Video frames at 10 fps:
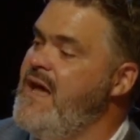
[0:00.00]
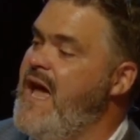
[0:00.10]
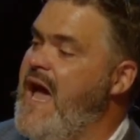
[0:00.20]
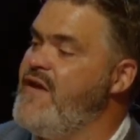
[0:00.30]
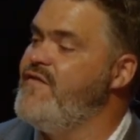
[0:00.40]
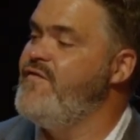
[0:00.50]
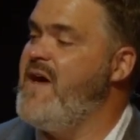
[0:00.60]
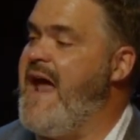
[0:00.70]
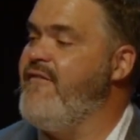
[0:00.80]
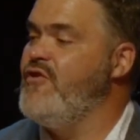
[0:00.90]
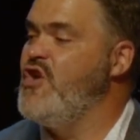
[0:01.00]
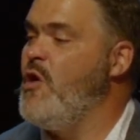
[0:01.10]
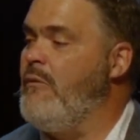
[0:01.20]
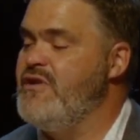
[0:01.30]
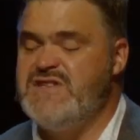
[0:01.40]
and favor when you go
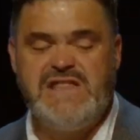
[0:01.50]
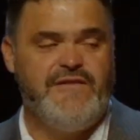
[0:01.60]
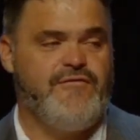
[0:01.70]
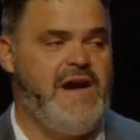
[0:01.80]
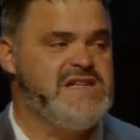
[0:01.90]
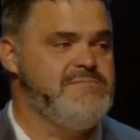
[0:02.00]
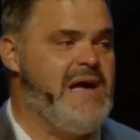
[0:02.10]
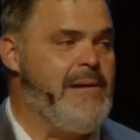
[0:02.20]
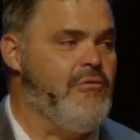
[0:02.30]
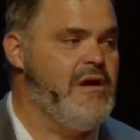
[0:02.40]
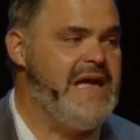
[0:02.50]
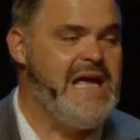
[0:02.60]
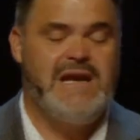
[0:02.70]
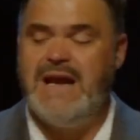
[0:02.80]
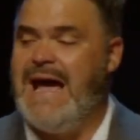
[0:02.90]
out. When you see the phrase in the Bible,
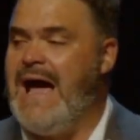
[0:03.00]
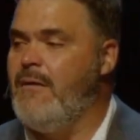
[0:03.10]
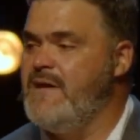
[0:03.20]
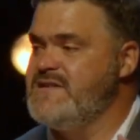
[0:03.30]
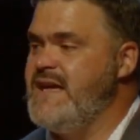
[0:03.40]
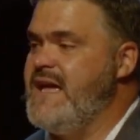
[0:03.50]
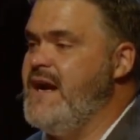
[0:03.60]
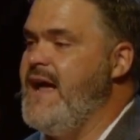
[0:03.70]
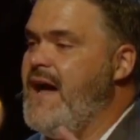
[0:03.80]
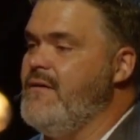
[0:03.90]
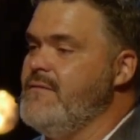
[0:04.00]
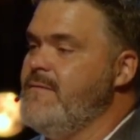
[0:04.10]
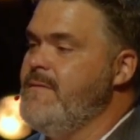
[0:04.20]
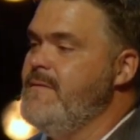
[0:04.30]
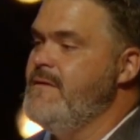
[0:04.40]
in and out, everybody say in and out.
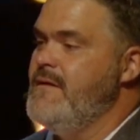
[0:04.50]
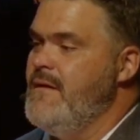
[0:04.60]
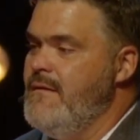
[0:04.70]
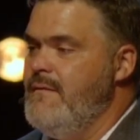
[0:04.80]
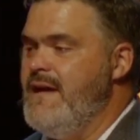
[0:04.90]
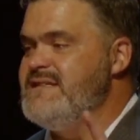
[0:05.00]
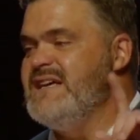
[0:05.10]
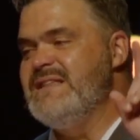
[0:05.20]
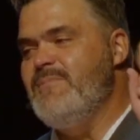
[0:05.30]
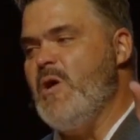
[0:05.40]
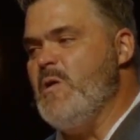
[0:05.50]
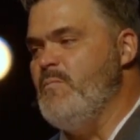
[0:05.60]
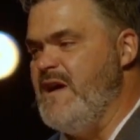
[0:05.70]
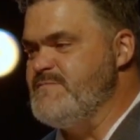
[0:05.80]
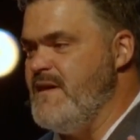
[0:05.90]
That's not the burger
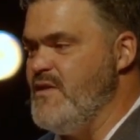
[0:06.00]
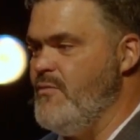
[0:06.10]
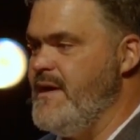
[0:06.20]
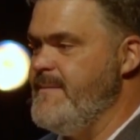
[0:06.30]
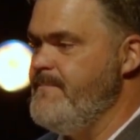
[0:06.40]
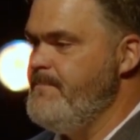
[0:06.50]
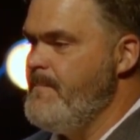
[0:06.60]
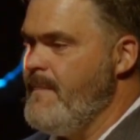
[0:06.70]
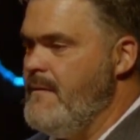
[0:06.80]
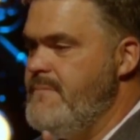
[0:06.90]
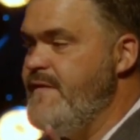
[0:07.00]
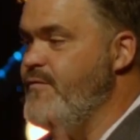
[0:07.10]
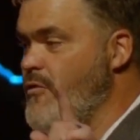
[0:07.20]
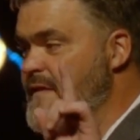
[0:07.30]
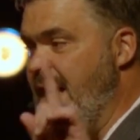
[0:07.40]
place, by the way.
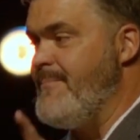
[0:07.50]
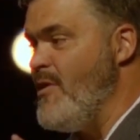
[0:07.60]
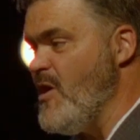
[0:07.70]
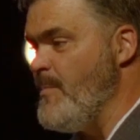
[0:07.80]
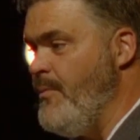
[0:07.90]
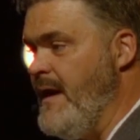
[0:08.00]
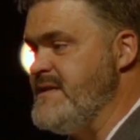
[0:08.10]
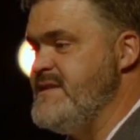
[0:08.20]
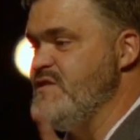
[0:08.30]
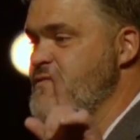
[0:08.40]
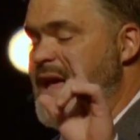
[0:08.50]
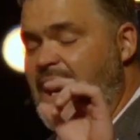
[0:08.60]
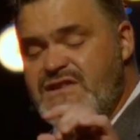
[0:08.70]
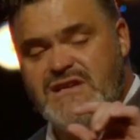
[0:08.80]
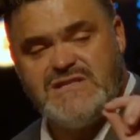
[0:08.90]
Before that burger place, this was
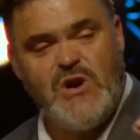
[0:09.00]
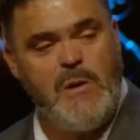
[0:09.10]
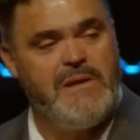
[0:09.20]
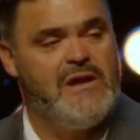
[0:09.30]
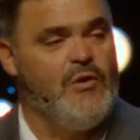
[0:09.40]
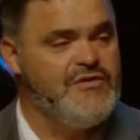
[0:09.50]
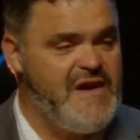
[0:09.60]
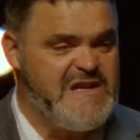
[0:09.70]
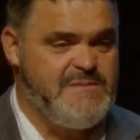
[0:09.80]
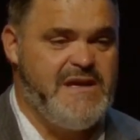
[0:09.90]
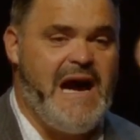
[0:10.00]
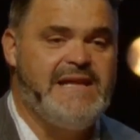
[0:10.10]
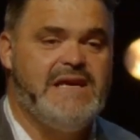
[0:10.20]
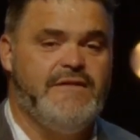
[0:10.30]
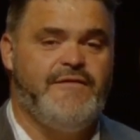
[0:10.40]
actually a term in the Old Testament to
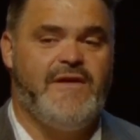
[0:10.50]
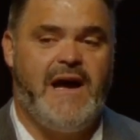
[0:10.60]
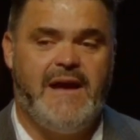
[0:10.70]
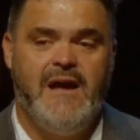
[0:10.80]
identify